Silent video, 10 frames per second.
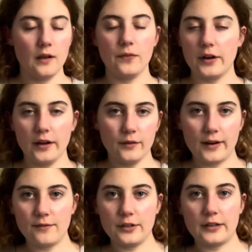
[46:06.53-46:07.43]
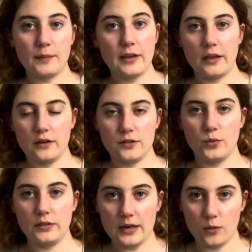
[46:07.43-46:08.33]
then I unravel it and I make it
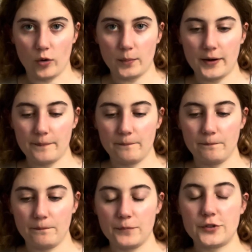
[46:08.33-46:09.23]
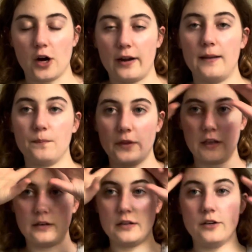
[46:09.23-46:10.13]
into a neck warmer. Sorry,
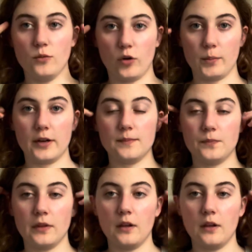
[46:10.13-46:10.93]
an ear warmer.